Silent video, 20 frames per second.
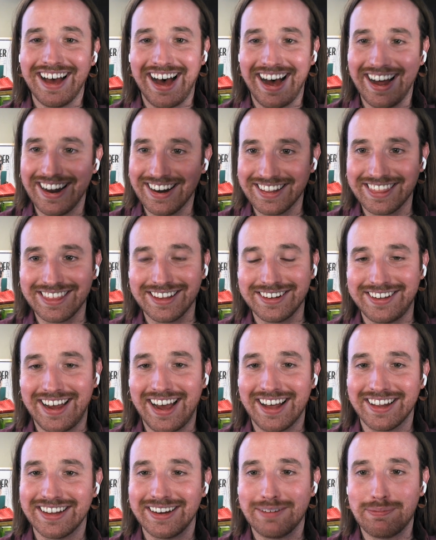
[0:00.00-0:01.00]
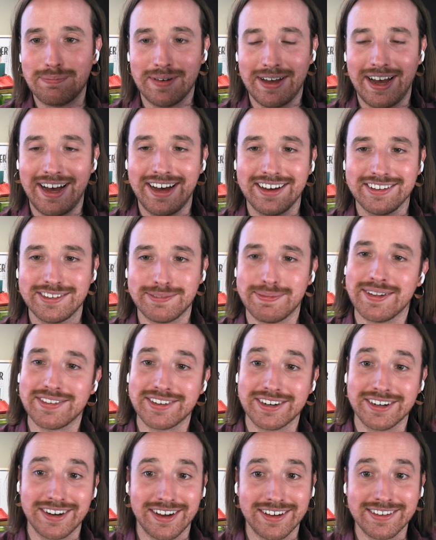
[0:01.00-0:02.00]
on the tally, uh,
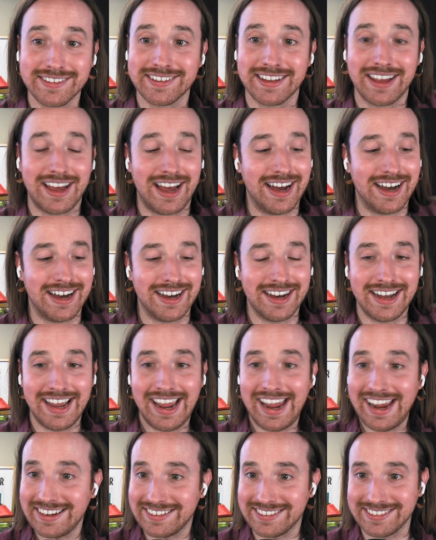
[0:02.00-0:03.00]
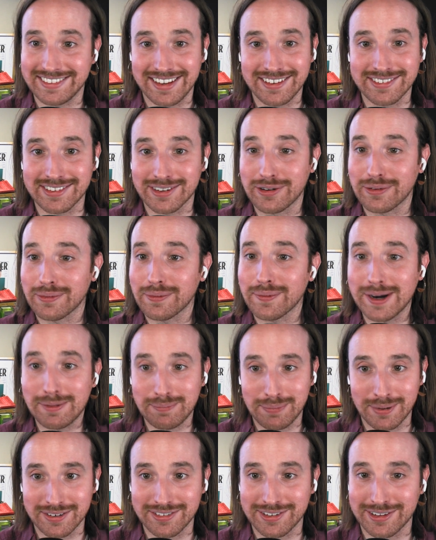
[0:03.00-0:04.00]
Spencer, because uh, ACE is a
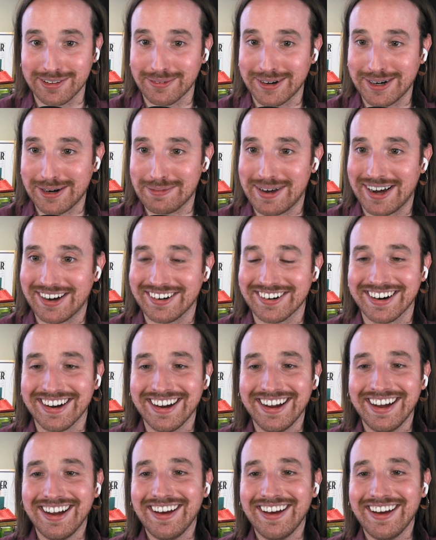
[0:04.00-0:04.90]
great book to read about